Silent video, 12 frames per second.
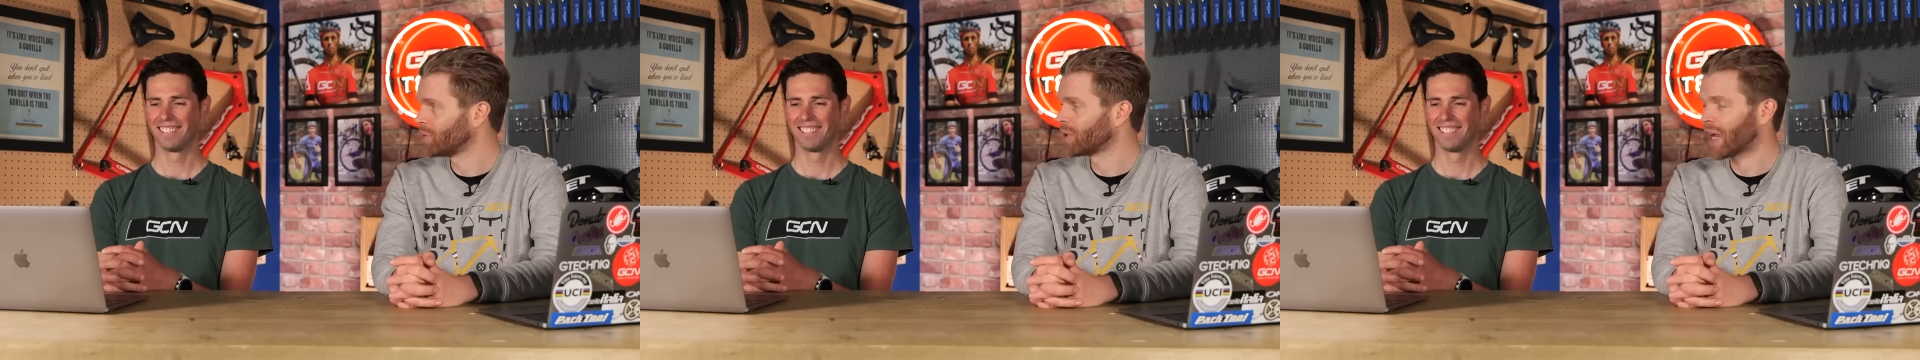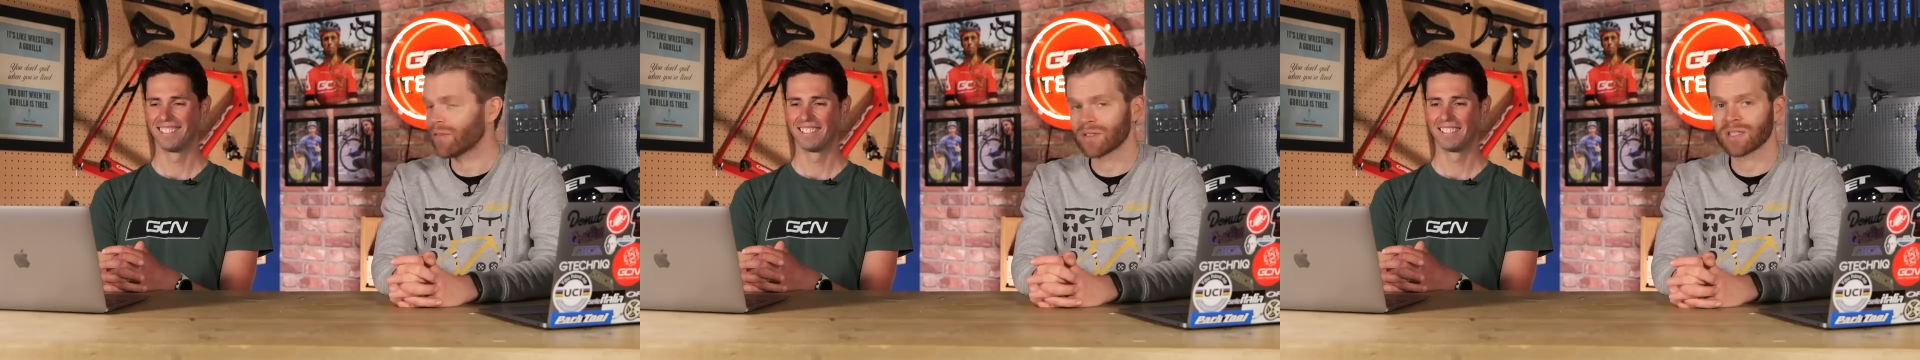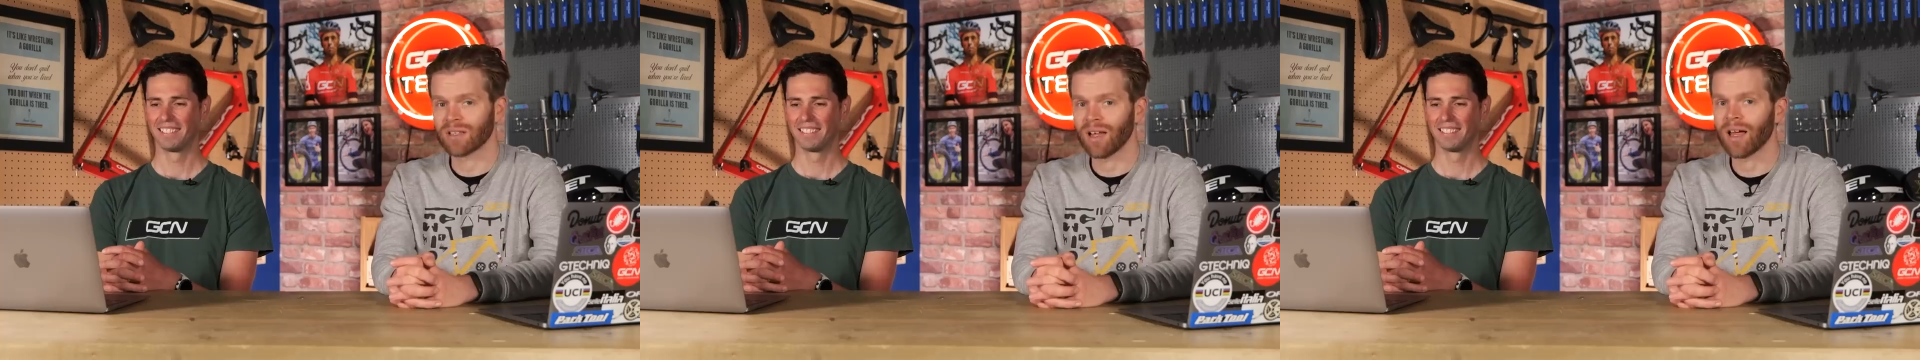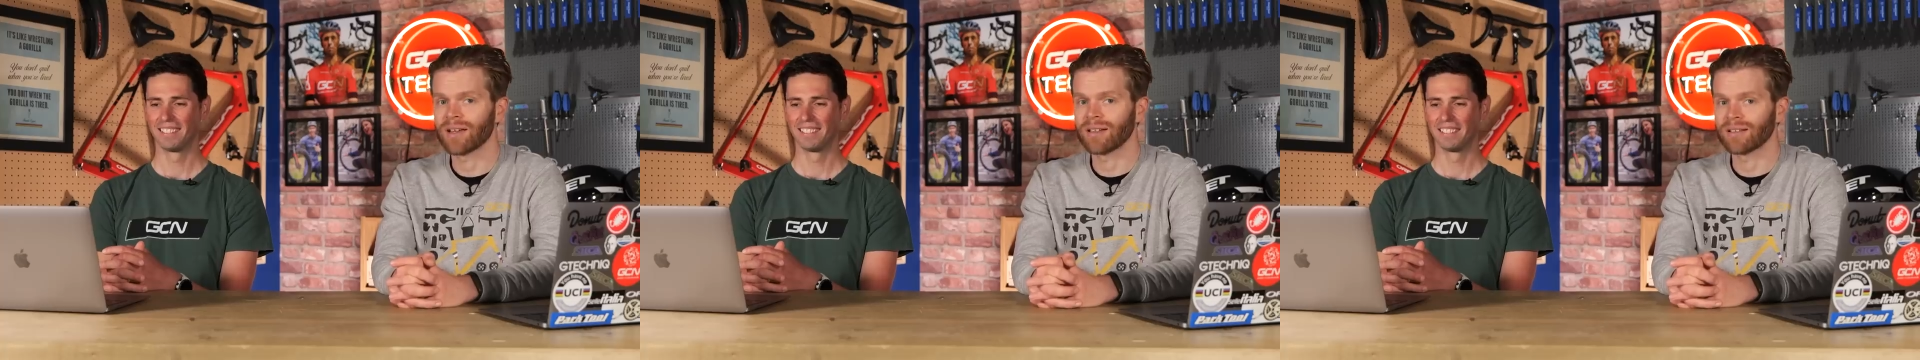Speaker 1: you would have a
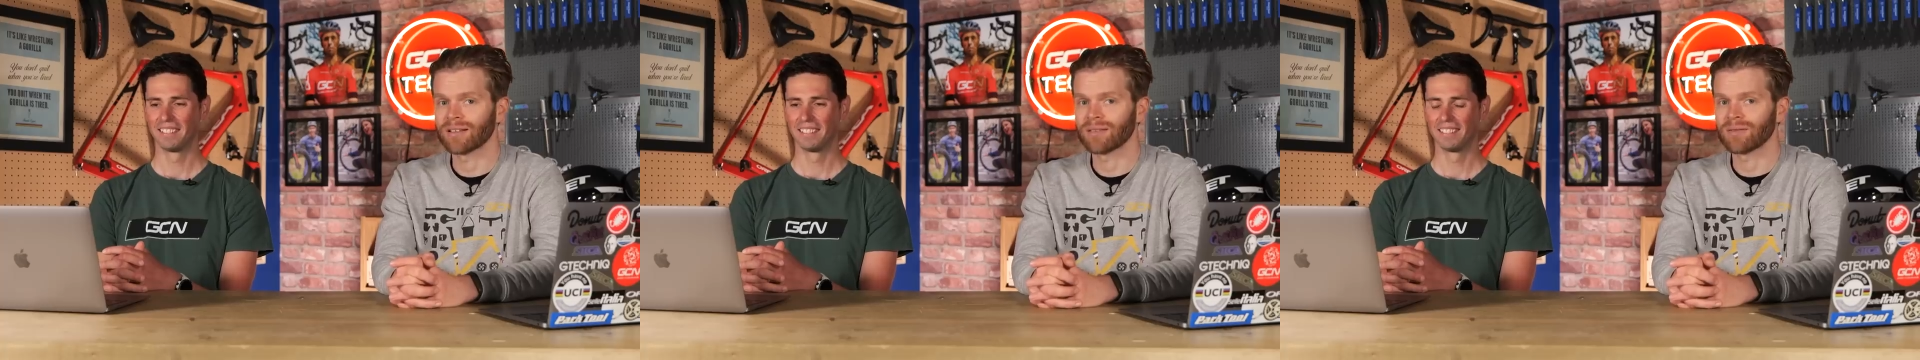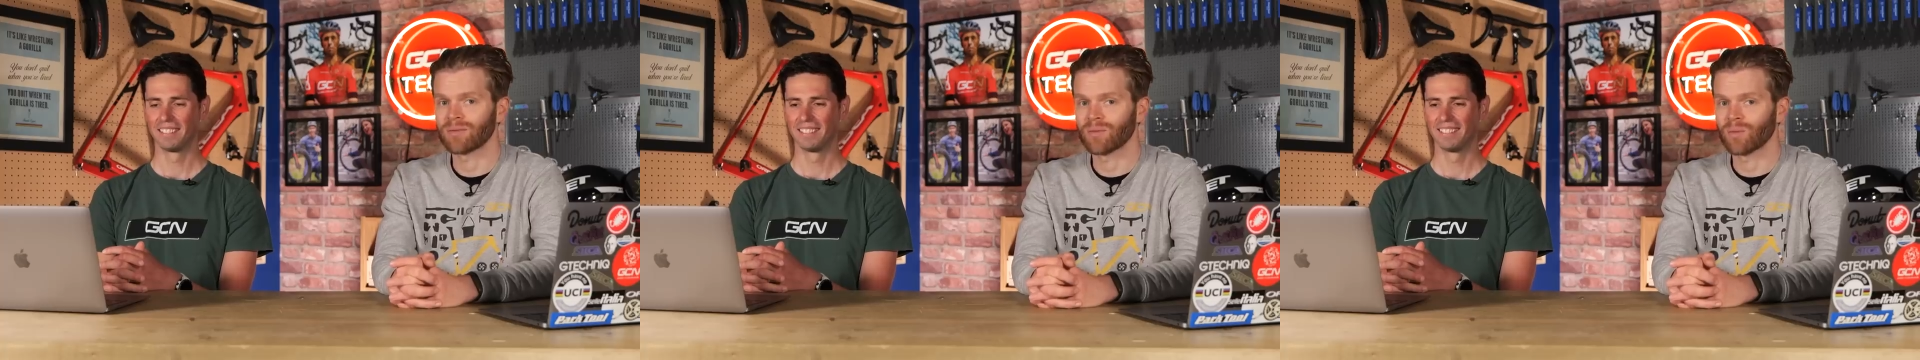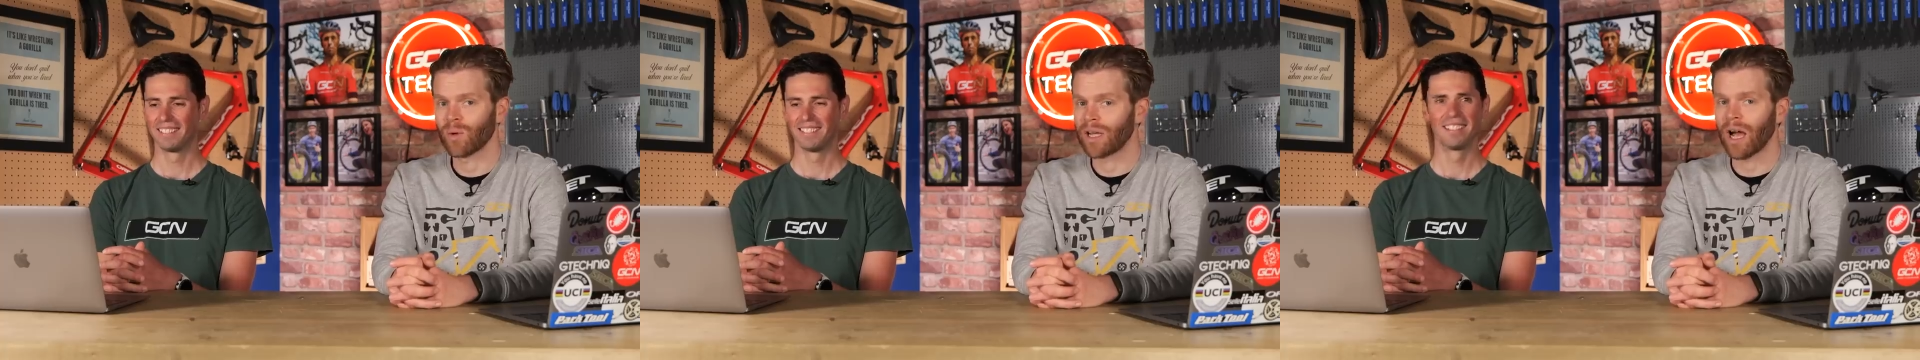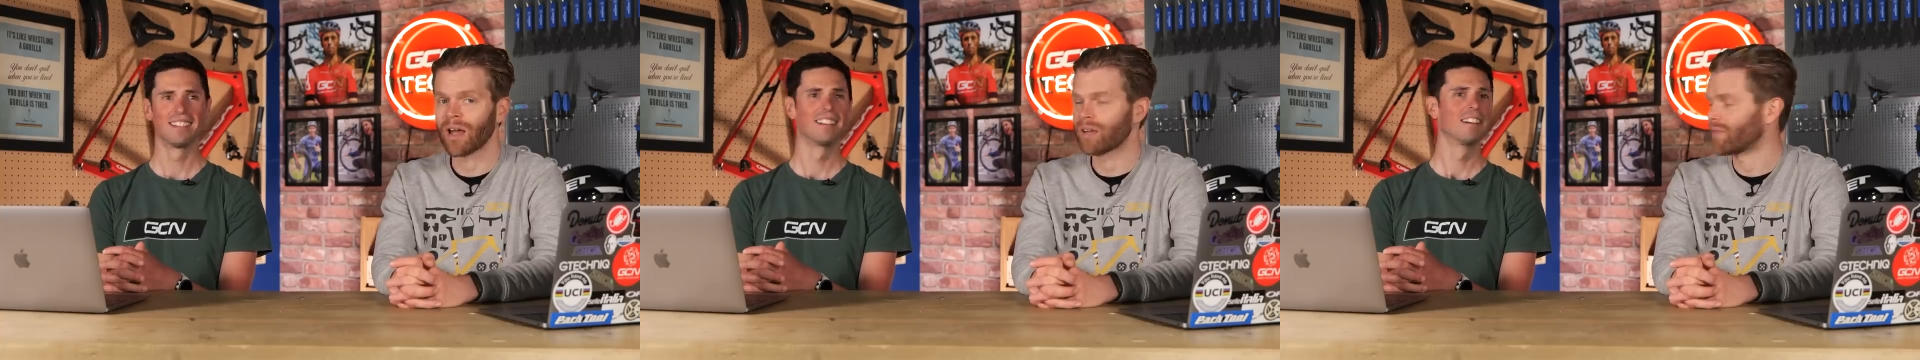slight we
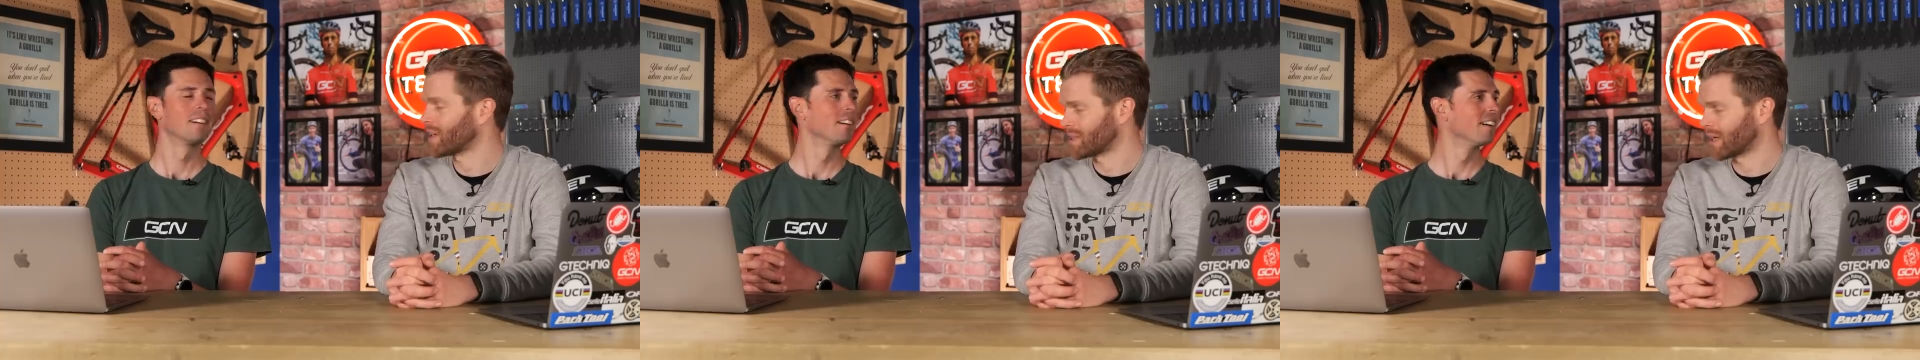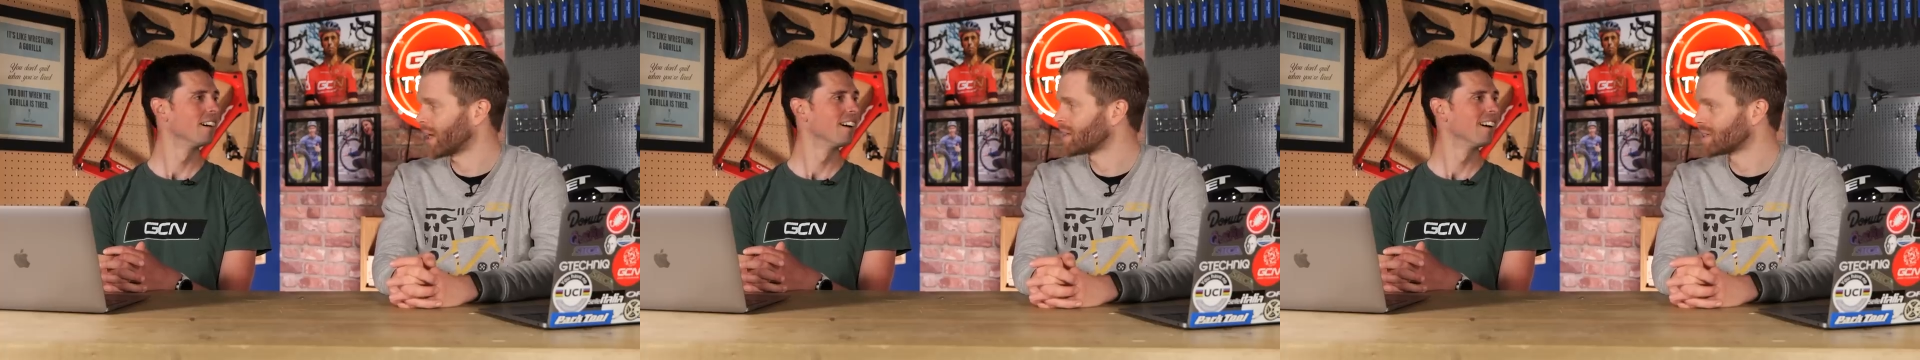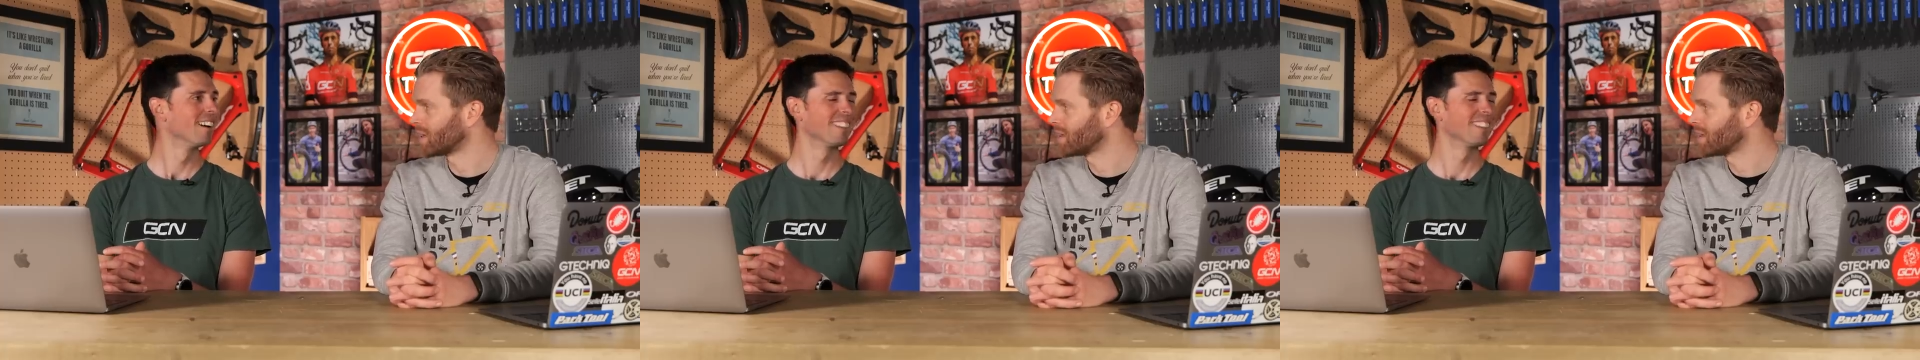can't investigate